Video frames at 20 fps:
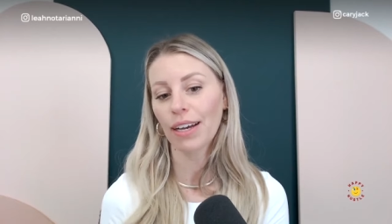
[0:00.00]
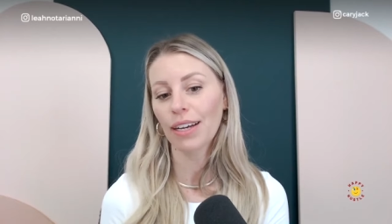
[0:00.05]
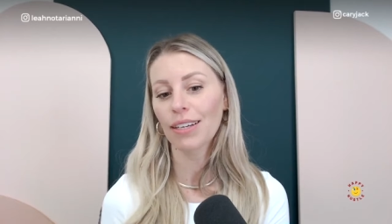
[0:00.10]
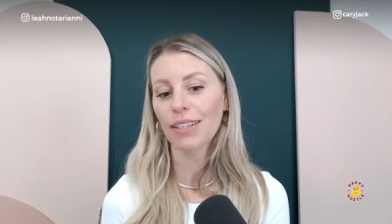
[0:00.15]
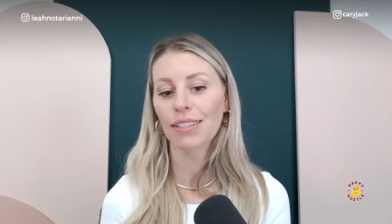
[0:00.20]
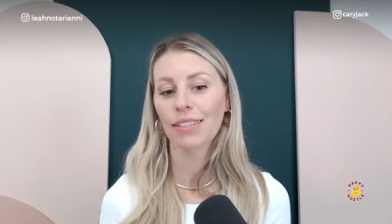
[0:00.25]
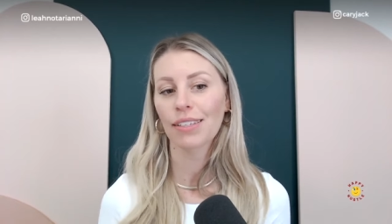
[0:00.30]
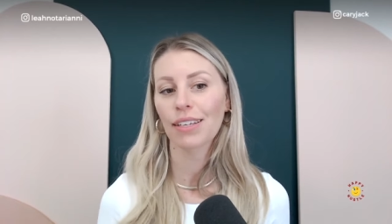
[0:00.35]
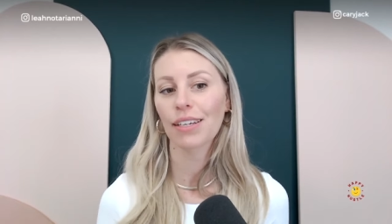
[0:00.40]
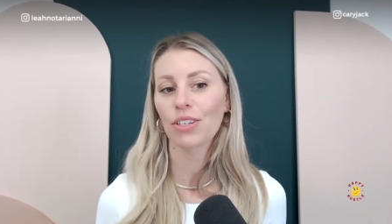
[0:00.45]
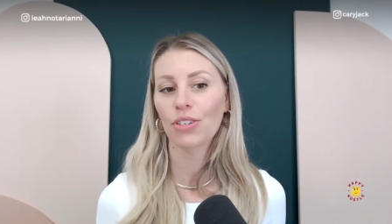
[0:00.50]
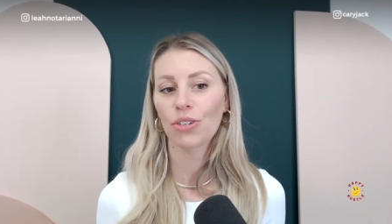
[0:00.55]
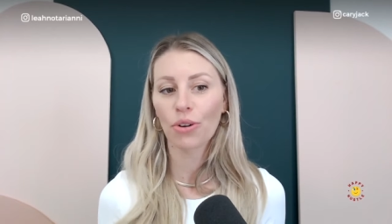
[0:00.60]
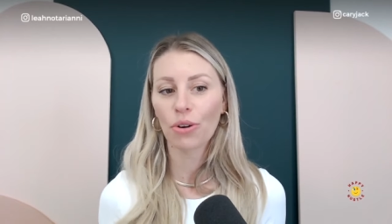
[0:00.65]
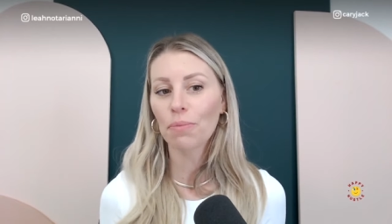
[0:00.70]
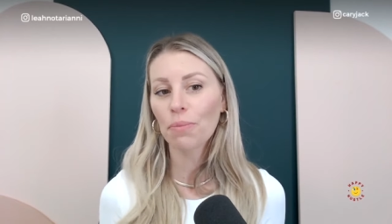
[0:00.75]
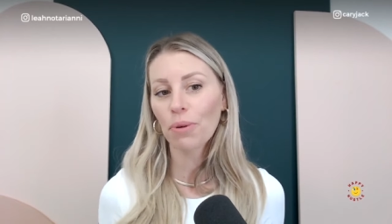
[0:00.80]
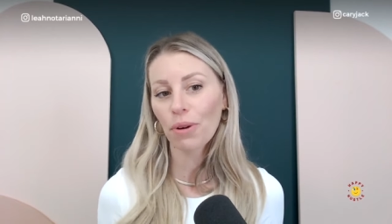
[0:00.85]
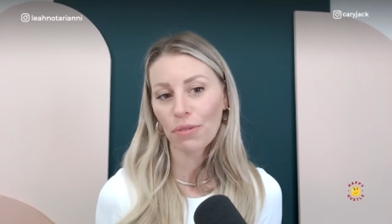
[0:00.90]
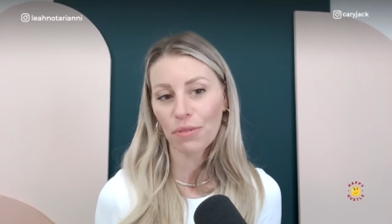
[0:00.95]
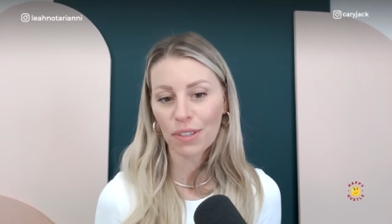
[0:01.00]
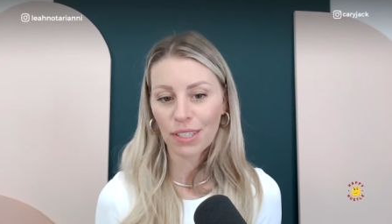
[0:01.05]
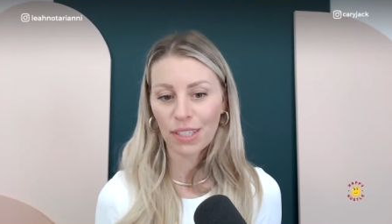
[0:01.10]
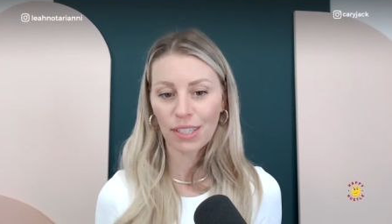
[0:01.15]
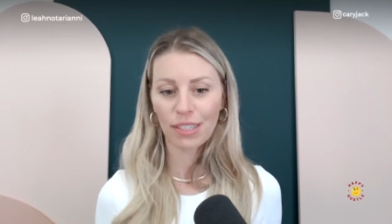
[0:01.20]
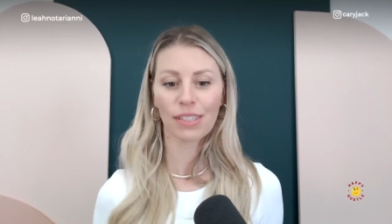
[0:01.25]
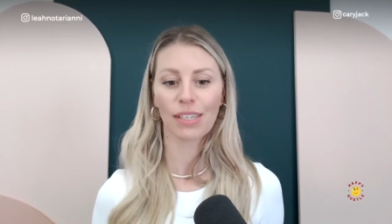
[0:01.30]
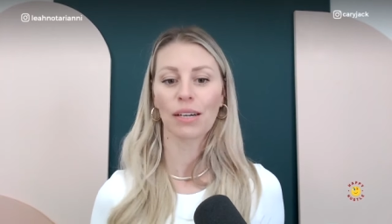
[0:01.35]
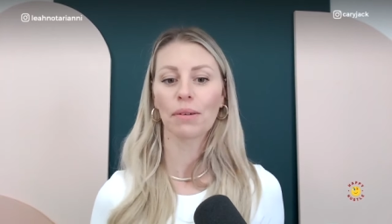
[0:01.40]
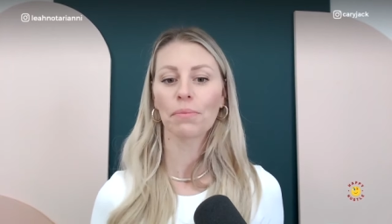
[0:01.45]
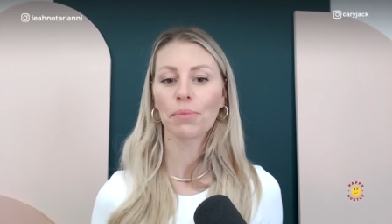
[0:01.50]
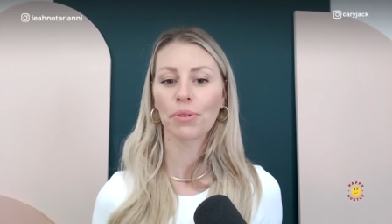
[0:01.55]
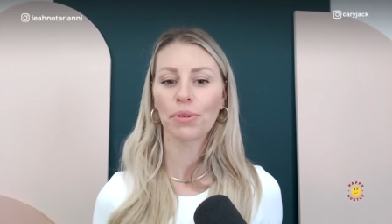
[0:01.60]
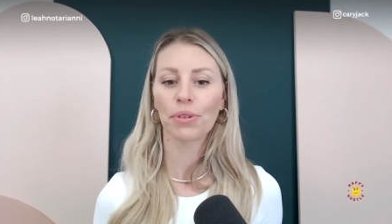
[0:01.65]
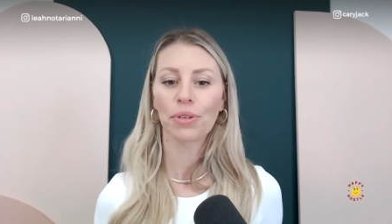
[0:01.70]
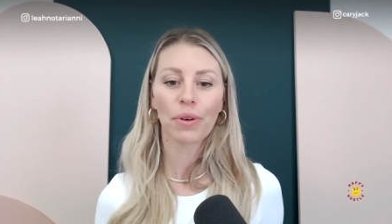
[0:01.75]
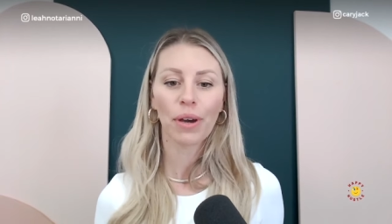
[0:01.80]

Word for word: clients, like you're a perfect example.